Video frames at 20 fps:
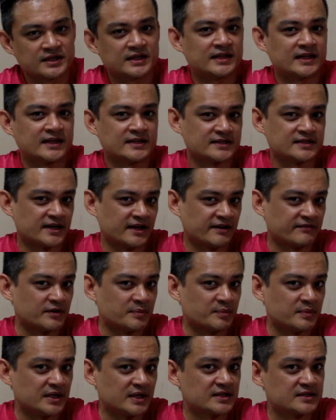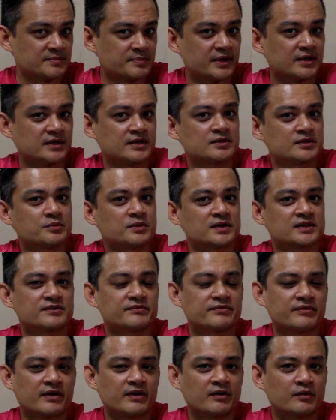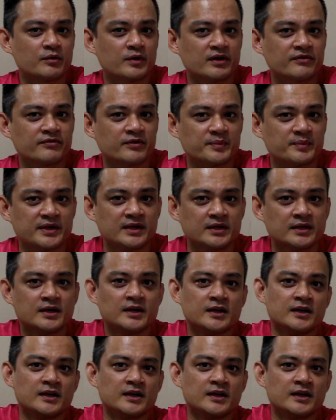It doesn't have the mids, but this works very well for me